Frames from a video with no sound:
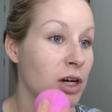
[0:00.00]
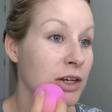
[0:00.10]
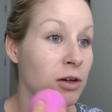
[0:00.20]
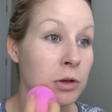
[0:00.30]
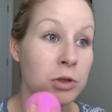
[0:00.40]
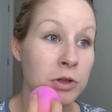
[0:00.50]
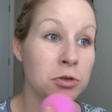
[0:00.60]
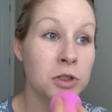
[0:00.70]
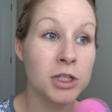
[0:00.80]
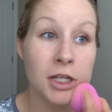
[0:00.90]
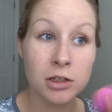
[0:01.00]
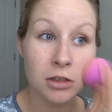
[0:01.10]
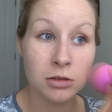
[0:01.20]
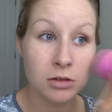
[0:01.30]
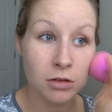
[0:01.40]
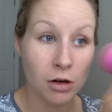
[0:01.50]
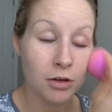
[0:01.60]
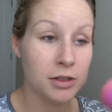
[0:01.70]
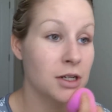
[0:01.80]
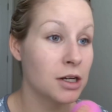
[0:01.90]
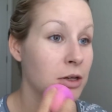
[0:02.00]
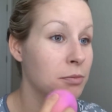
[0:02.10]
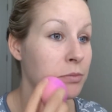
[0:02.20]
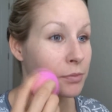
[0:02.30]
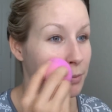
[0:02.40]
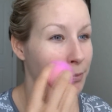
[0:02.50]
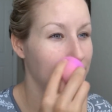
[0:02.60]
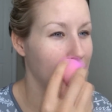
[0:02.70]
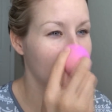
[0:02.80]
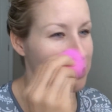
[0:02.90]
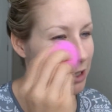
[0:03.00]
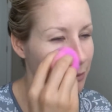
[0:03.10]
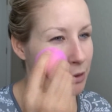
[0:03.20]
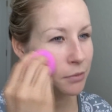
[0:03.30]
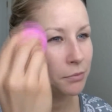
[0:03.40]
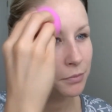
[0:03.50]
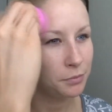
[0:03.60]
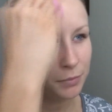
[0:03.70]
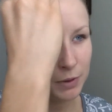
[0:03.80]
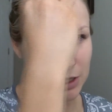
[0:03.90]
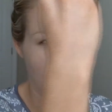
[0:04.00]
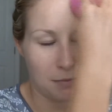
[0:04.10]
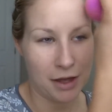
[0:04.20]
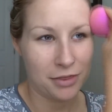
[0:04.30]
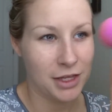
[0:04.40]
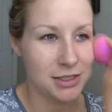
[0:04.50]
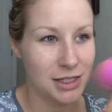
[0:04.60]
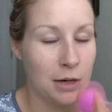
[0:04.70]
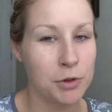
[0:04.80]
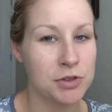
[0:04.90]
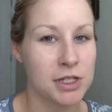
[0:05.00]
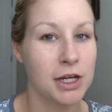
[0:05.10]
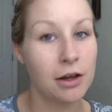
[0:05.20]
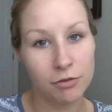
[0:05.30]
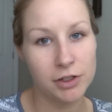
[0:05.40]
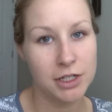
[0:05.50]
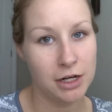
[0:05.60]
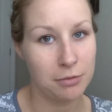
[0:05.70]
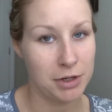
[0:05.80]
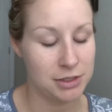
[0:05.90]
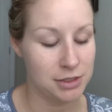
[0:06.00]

I don't use it all the time, but I try and be picky about things that I'm using every day on my